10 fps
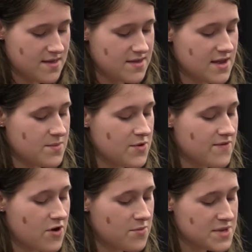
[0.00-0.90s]
The number
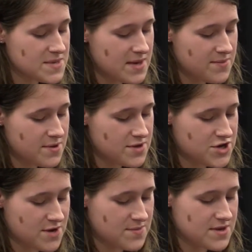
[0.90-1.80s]
of homeless people
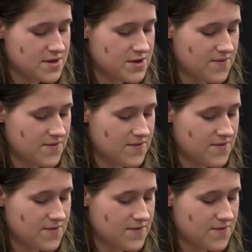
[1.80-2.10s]
jumped